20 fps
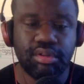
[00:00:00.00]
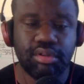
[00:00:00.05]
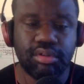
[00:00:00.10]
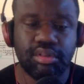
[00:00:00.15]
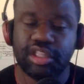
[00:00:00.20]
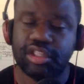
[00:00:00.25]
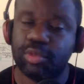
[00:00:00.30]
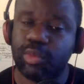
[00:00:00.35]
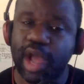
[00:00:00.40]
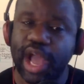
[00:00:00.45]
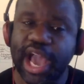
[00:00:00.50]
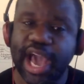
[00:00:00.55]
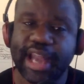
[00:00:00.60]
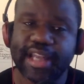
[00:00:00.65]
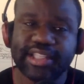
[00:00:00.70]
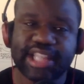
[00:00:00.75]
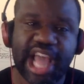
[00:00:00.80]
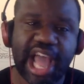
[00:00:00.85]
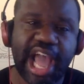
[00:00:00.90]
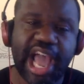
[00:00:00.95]
This is why I
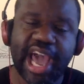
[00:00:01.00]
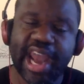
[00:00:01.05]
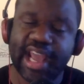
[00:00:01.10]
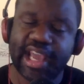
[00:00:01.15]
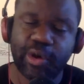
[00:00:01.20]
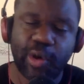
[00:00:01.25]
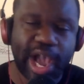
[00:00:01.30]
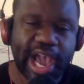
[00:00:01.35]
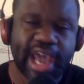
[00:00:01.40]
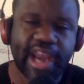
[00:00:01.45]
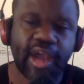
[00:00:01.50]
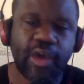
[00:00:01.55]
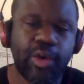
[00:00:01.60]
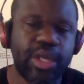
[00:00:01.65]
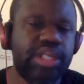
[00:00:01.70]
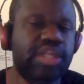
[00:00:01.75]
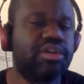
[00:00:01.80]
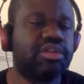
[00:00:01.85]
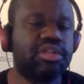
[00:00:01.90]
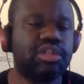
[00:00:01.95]
gotta stop. I gotta, I gotta
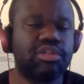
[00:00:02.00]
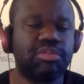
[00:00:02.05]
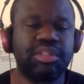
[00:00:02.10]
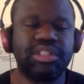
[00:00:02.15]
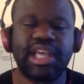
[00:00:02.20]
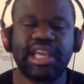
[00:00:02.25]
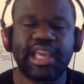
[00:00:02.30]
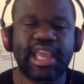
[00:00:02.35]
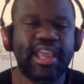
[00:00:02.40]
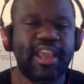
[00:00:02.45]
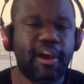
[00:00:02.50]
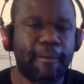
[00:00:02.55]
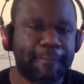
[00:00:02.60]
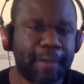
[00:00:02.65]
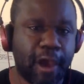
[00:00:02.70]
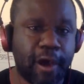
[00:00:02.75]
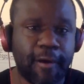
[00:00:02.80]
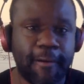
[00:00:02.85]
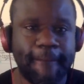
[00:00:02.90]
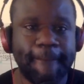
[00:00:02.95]
quit YouTube because I can't help
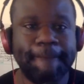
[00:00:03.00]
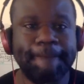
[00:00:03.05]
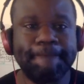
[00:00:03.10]
y'all.